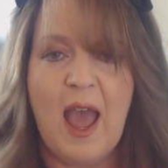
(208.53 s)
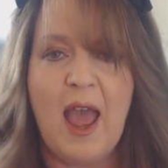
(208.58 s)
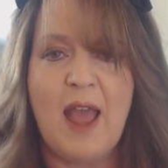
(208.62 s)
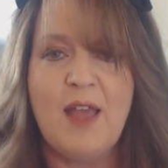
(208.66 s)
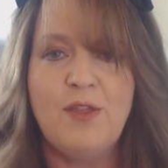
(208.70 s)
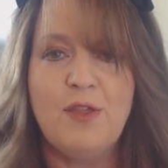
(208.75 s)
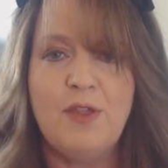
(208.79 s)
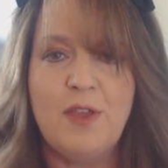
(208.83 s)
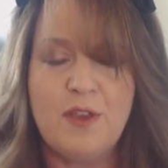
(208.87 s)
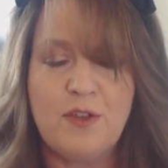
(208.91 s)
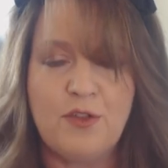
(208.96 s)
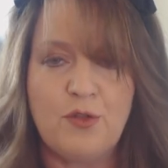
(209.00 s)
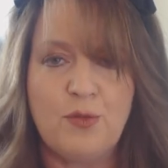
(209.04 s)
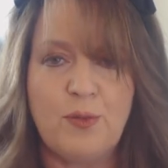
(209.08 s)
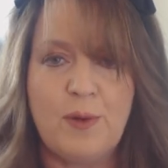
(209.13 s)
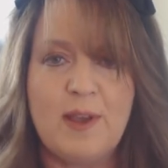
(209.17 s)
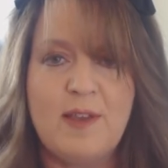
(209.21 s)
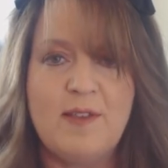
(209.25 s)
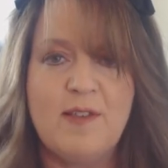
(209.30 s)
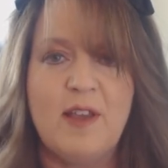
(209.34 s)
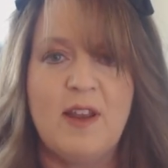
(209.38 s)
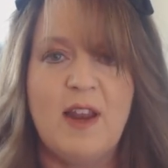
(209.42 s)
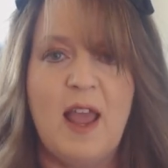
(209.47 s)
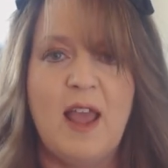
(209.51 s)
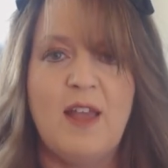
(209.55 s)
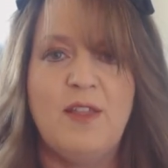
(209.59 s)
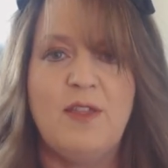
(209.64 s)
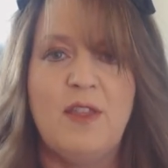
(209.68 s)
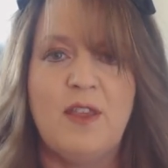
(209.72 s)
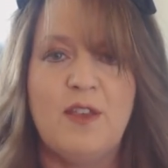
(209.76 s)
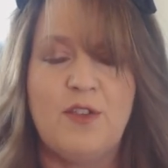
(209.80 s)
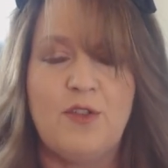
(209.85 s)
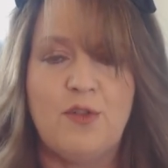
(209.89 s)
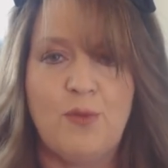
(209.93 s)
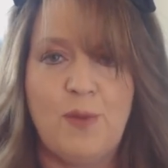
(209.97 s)
and this reason
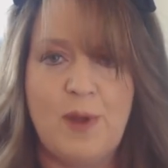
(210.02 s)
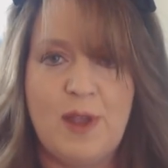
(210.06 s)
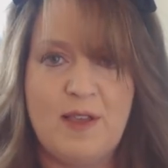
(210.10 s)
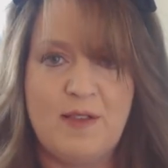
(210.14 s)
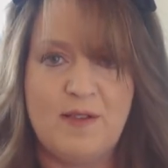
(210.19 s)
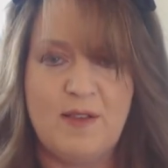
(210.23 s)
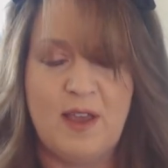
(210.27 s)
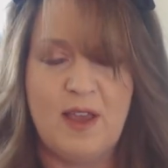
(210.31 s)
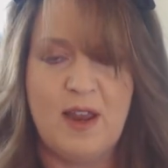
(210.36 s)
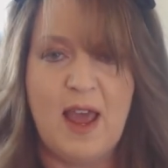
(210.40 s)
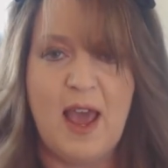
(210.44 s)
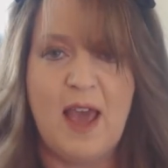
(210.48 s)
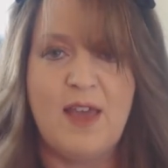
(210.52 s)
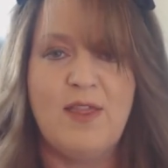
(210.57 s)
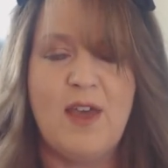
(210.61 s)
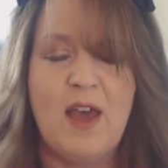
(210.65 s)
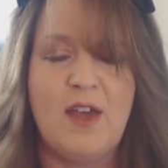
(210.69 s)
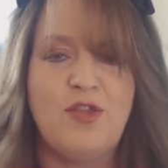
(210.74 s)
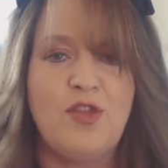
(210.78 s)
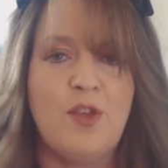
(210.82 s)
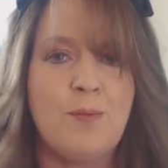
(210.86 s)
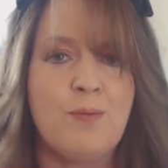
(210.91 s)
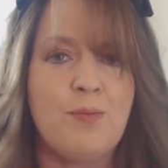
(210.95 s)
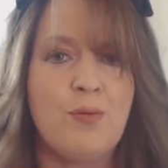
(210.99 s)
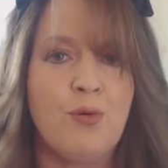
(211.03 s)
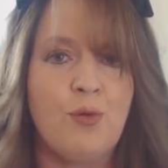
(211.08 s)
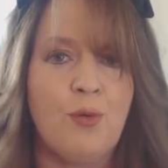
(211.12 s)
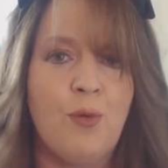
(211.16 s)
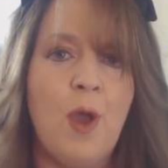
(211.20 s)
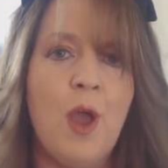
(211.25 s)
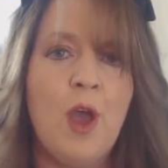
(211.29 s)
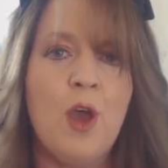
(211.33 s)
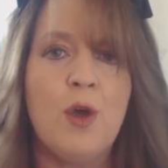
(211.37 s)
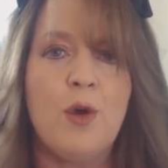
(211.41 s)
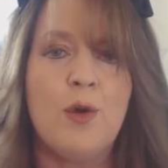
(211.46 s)
and this reason, and that the
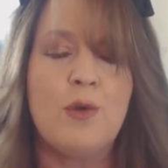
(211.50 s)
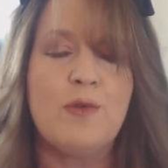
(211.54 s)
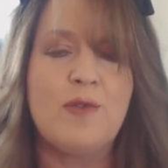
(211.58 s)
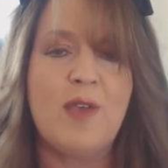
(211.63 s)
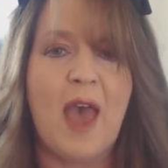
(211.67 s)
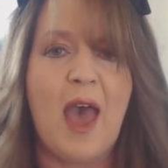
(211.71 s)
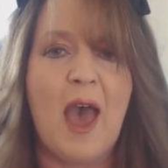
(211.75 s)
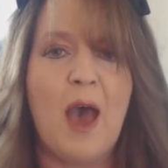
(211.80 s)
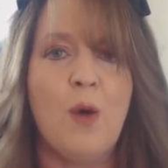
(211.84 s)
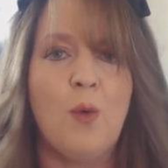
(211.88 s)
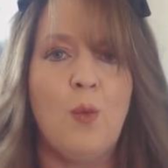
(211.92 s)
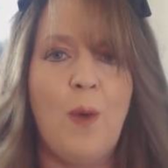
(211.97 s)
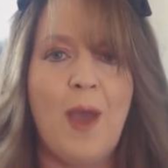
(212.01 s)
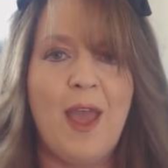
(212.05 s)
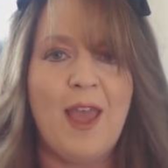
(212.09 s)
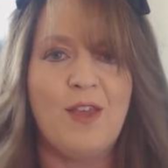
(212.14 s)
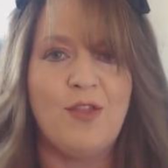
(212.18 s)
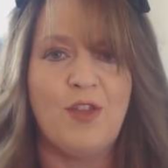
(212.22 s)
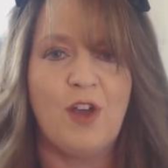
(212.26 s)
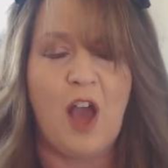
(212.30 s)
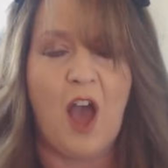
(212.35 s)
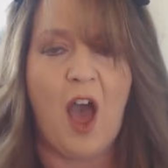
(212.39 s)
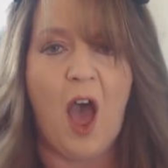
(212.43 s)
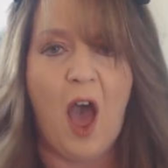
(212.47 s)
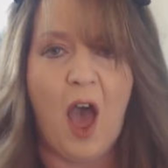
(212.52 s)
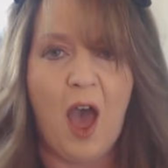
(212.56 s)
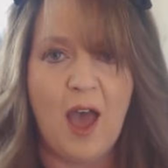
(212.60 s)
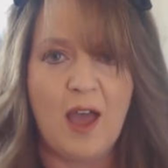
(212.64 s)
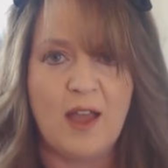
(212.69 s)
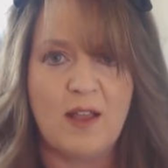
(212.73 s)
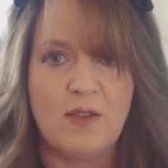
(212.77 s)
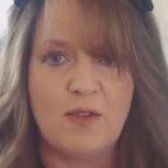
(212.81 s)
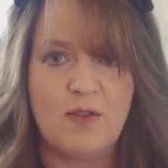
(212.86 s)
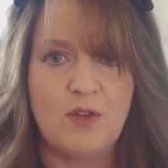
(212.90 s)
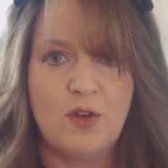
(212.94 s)
pros outweigh the
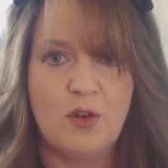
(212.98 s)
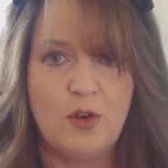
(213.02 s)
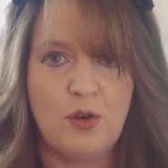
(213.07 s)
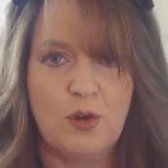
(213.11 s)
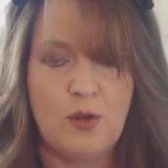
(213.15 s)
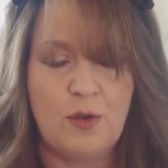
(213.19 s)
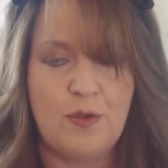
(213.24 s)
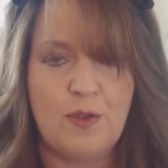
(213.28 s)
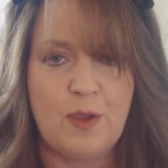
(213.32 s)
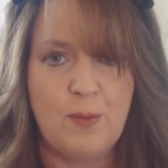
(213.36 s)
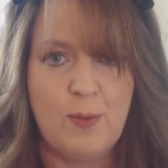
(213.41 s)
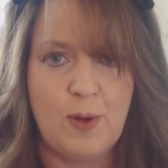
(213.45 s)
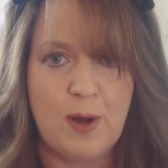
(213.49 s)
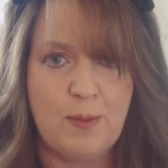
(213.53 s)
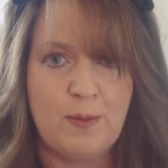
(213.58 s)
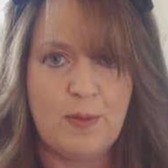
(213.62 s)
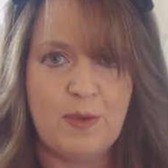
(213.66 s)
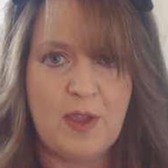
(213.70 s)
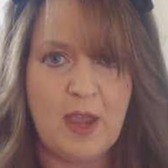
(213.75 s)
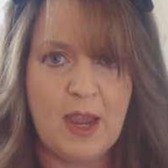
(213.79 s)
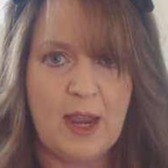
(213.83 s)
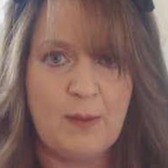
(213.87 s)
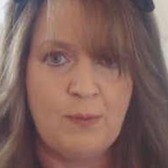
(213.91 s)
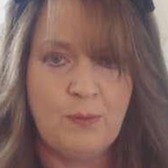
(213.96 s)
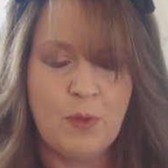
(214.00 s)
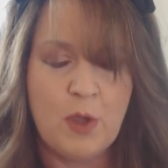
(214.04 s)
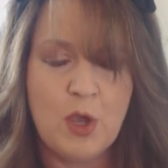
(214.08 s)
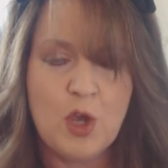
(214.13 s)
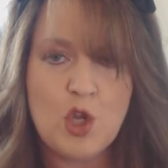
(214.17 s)
cons. Do you see what I'm saying?